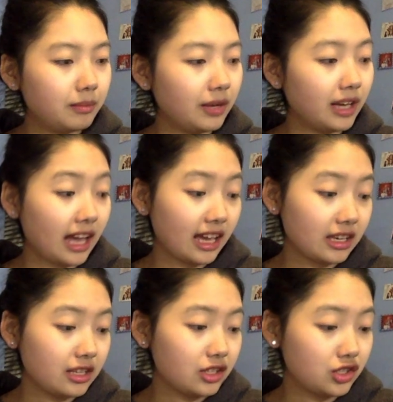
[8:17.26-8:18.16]
But
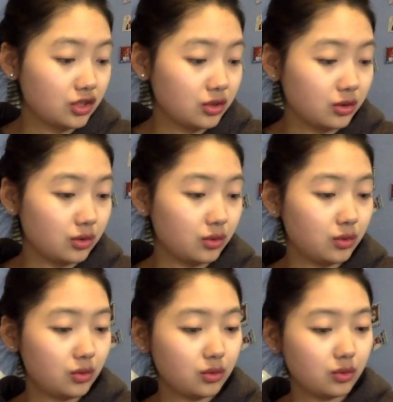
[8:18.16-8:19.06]
I do...
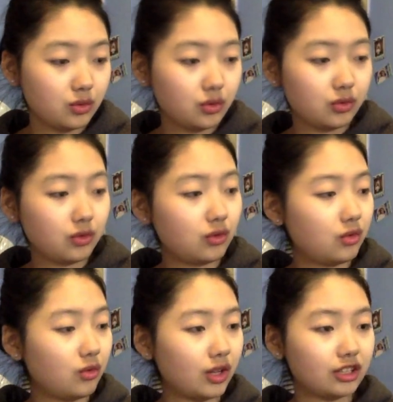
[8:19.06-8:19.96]

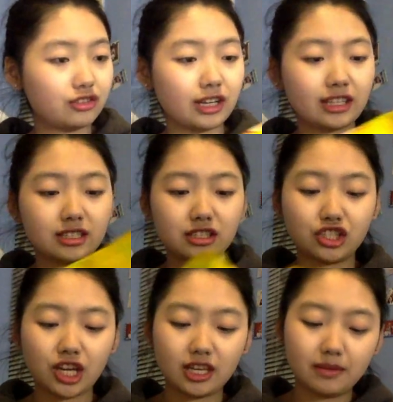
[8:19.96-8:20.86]
I want to try this
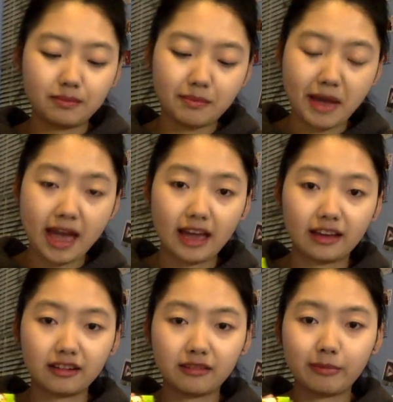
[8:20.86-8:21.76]
giant
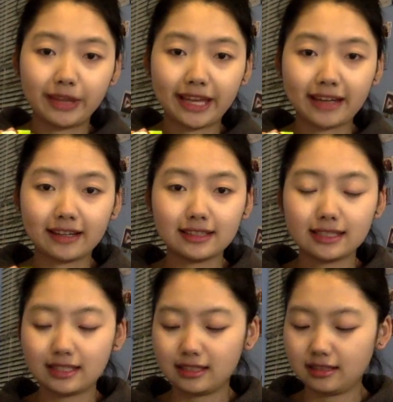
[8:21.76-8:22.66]
bag of
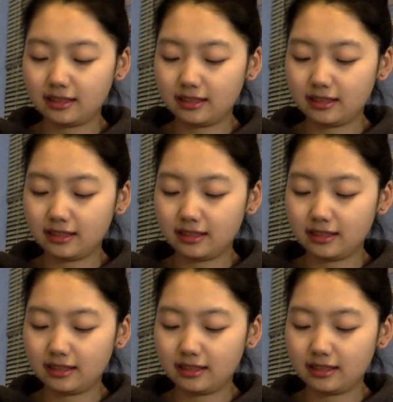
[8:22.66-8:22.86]
bananas.